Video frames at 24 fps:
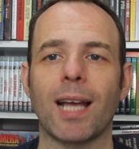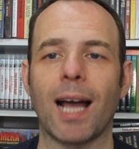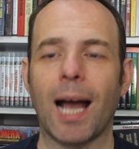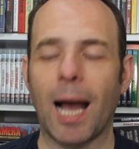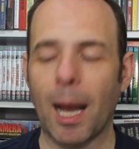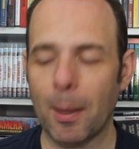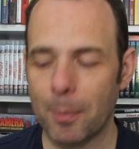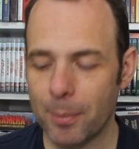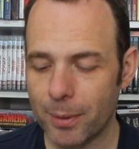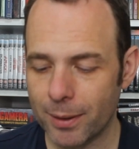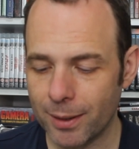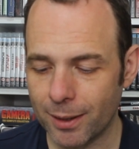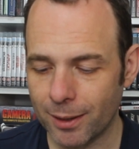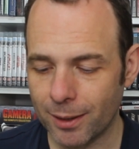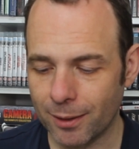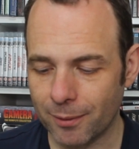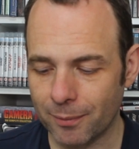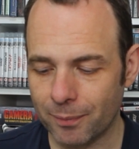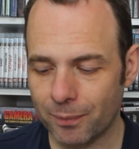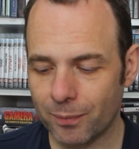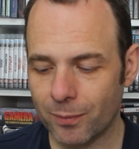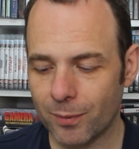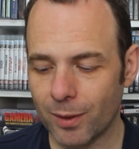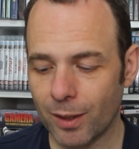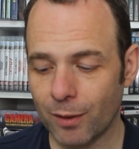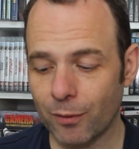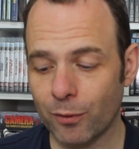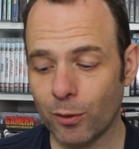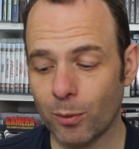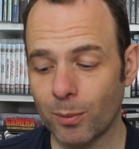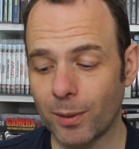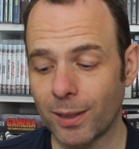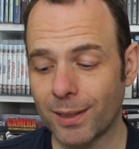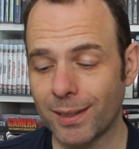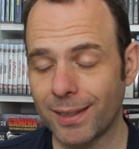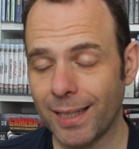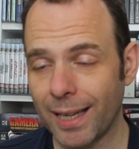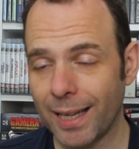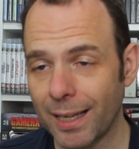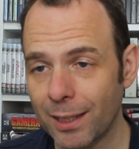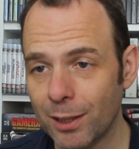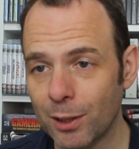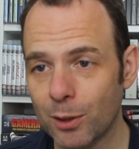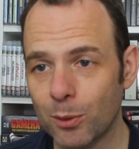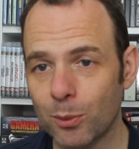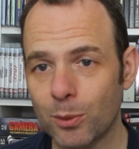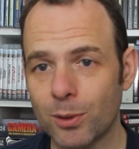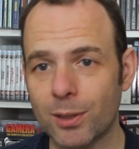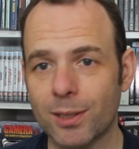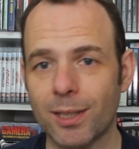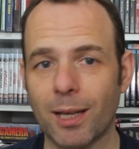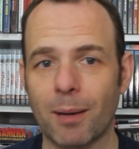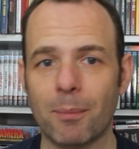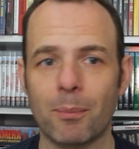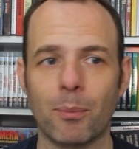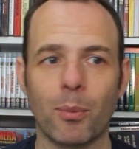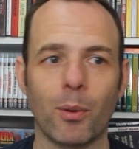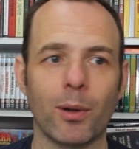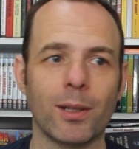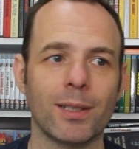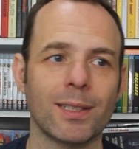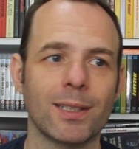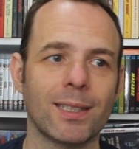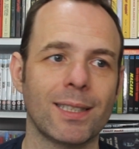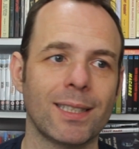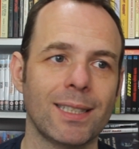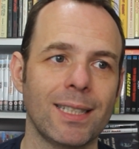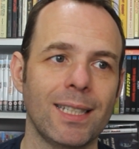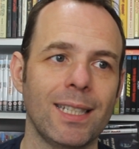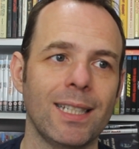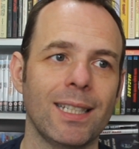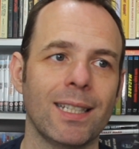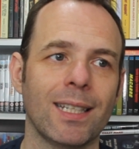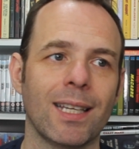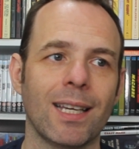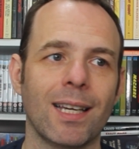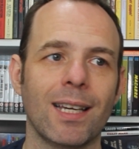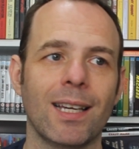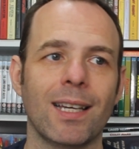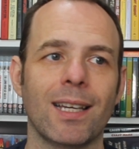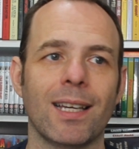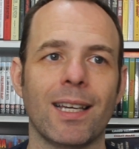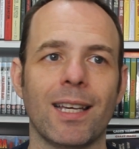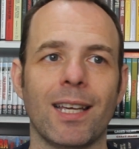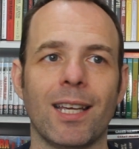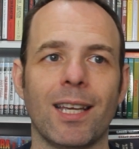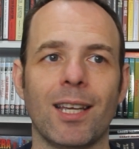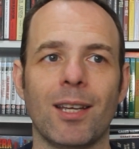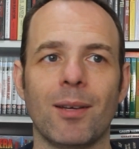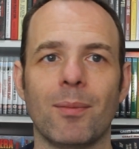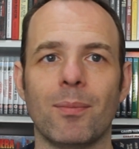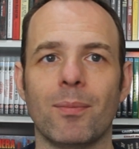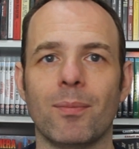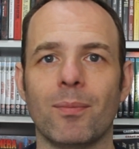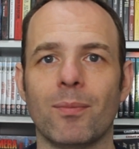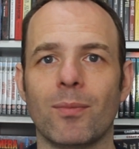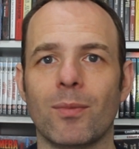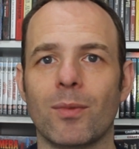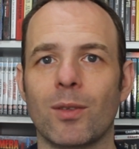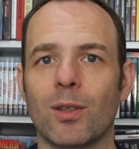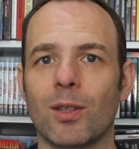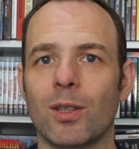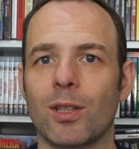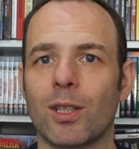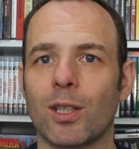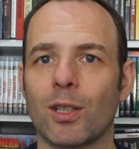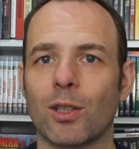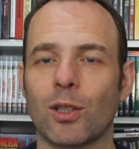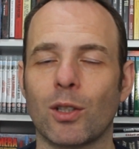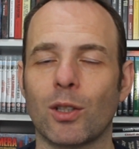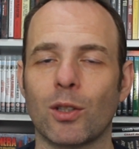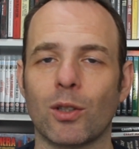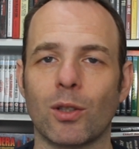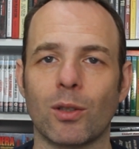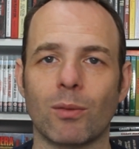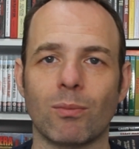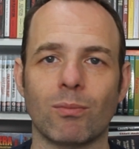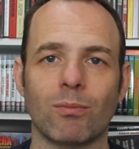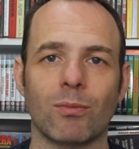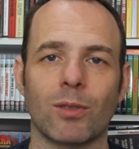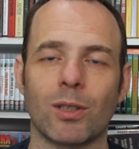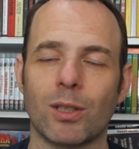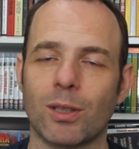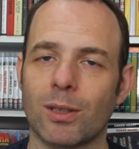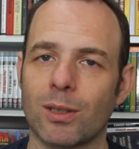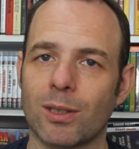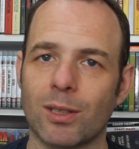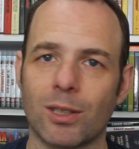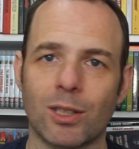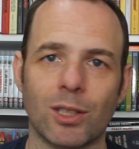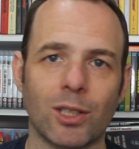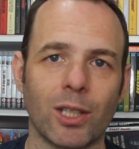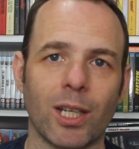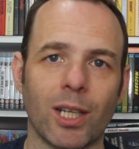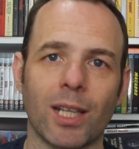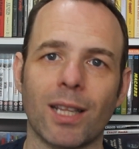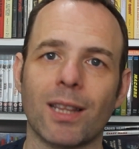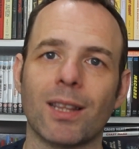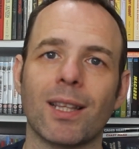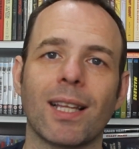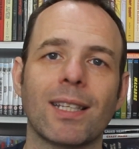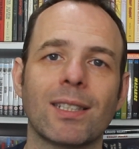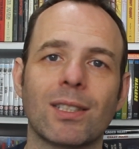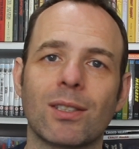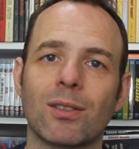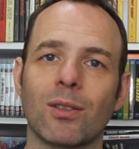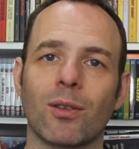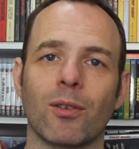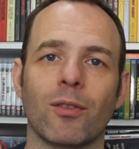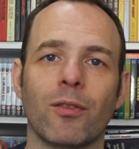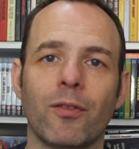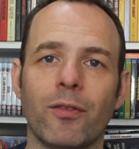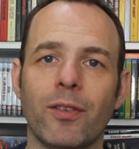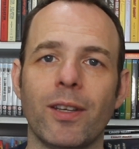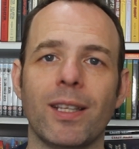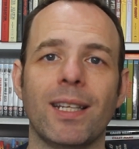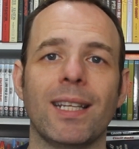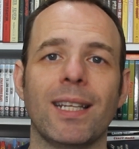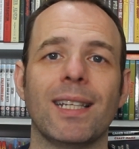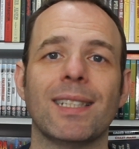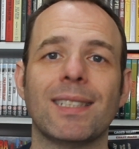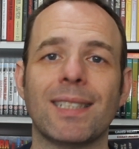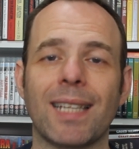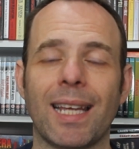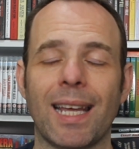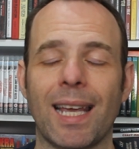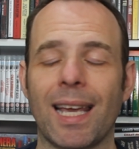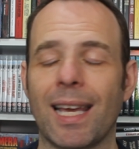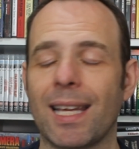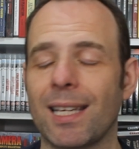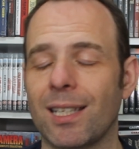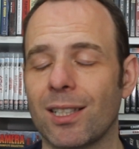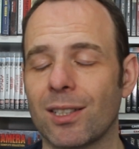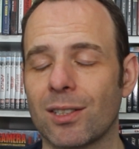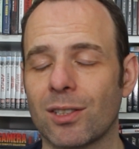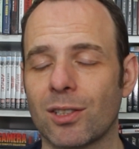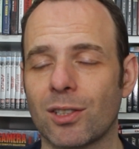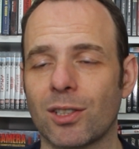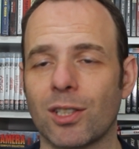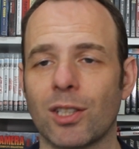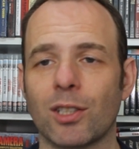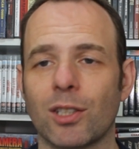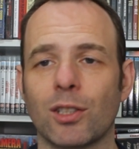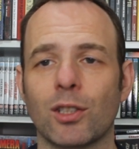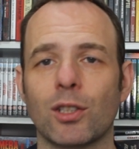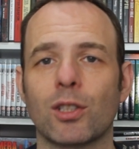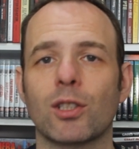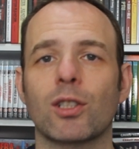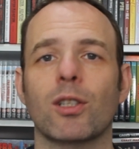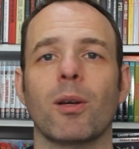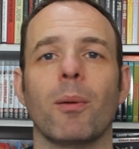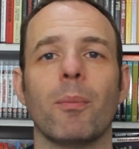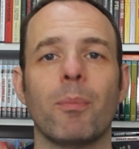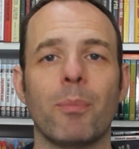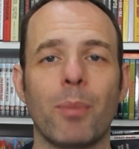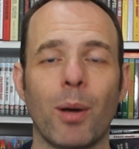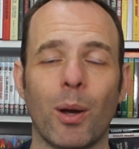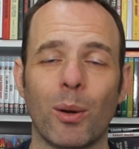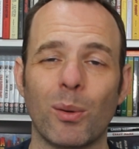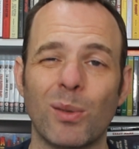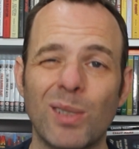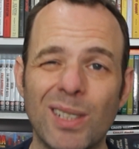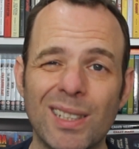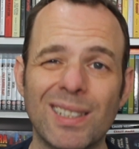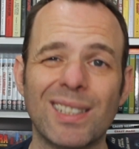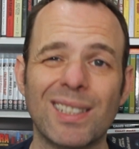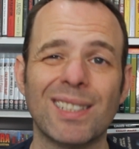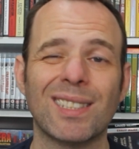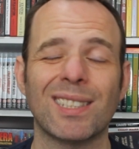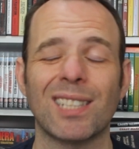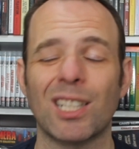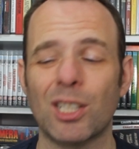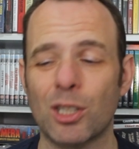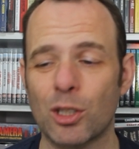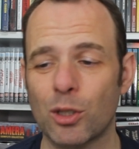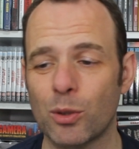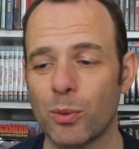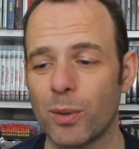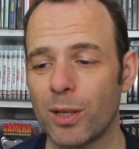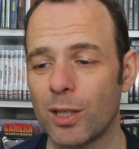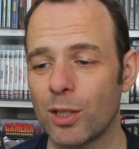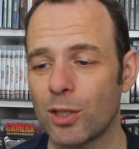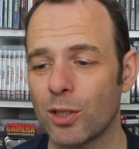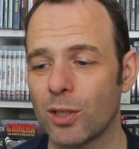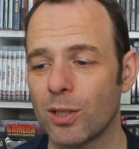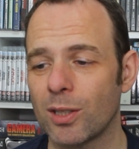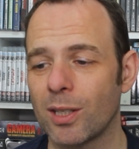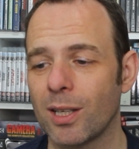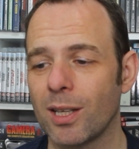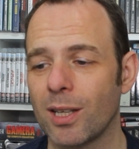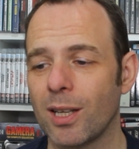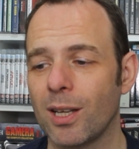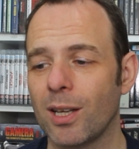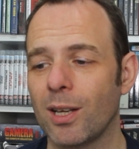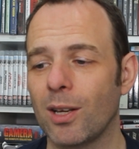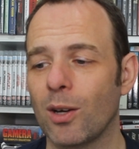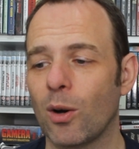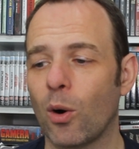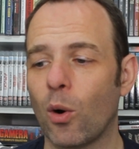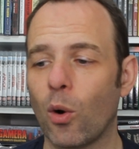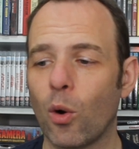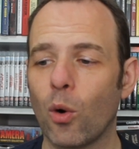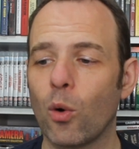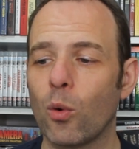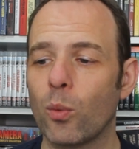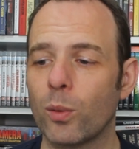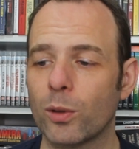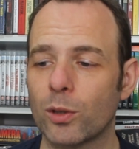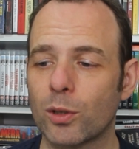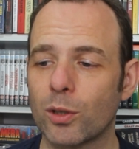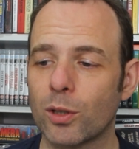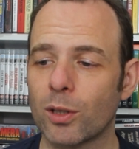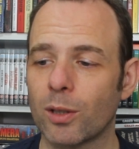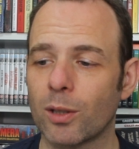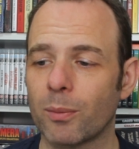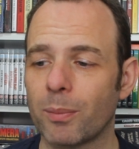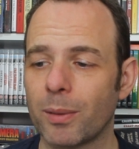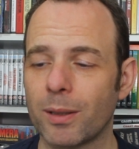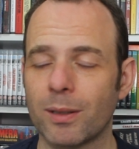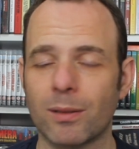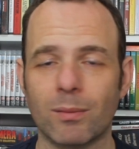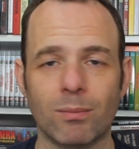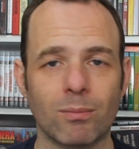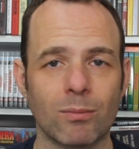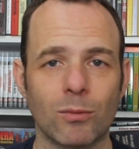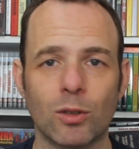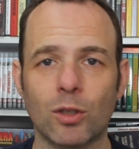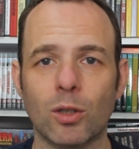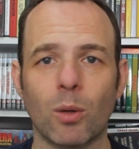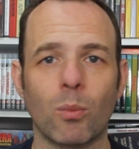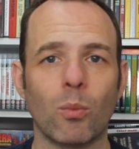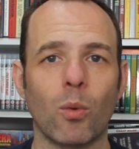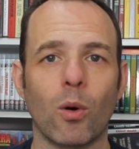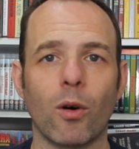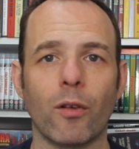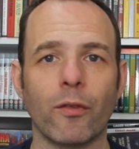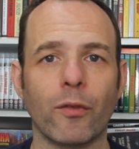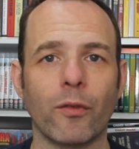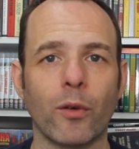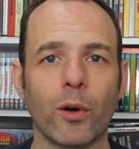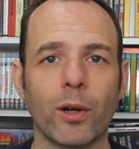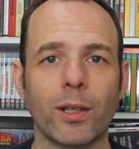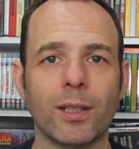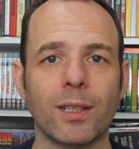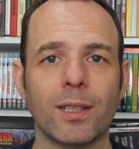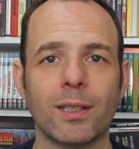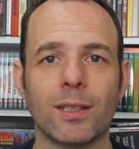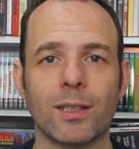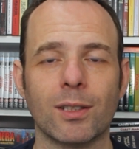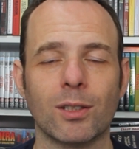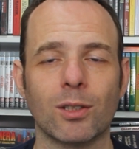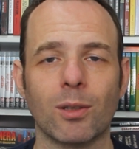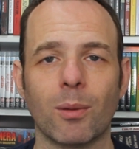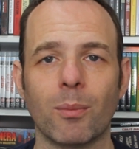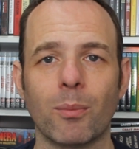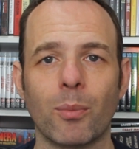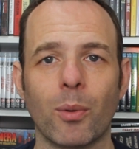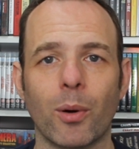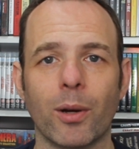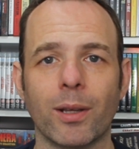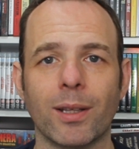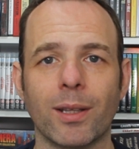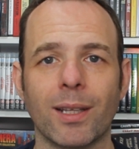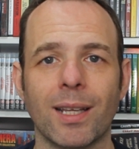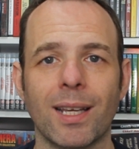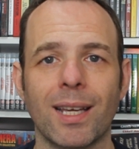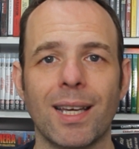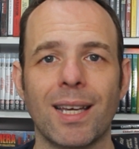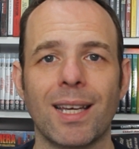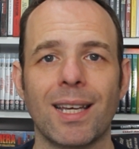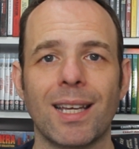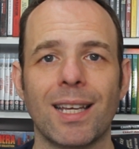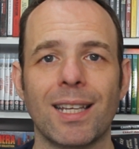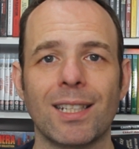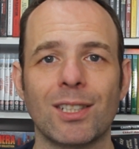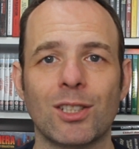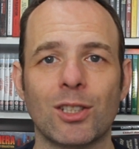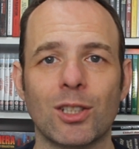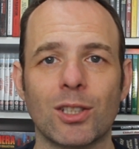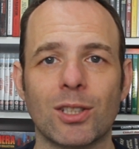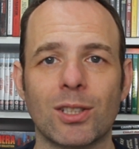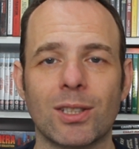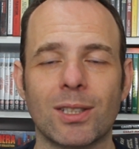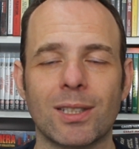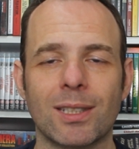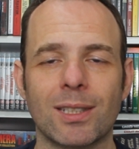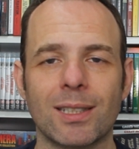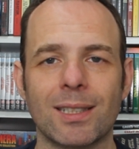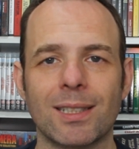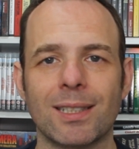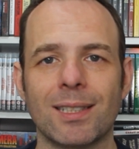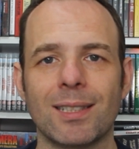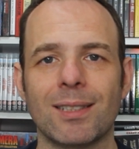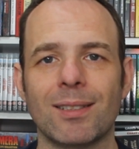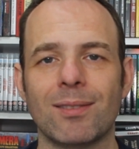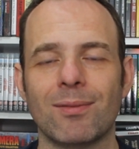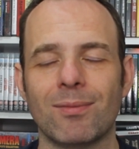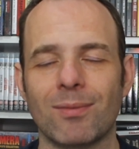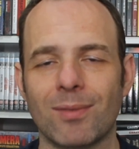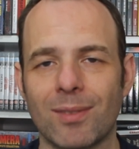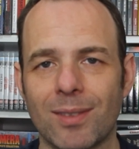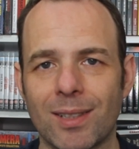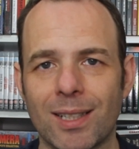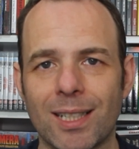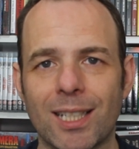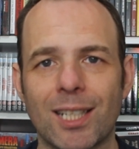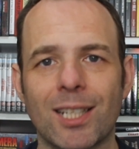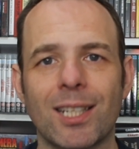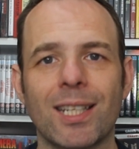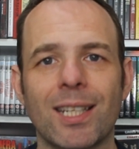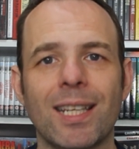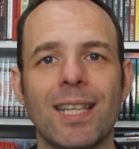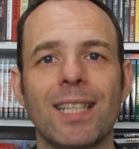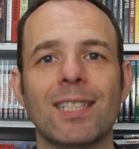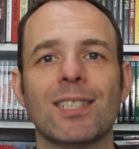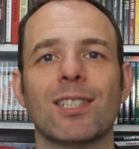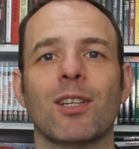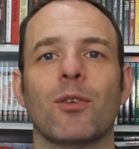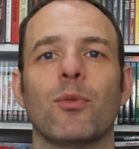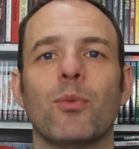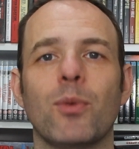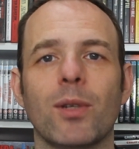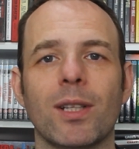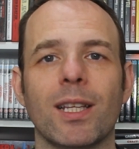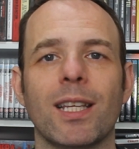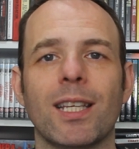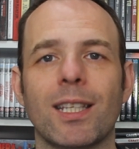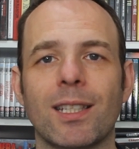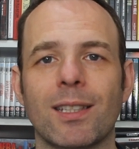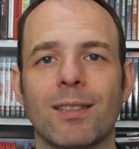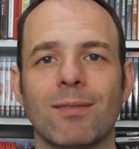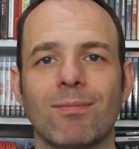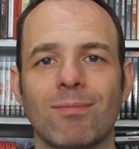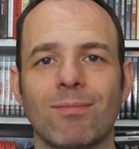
happening and from the technical standpoint seeing um, the, the a list of various errors that just compounded the situation, all which could have been somewhat avoided at some point. It just creates a really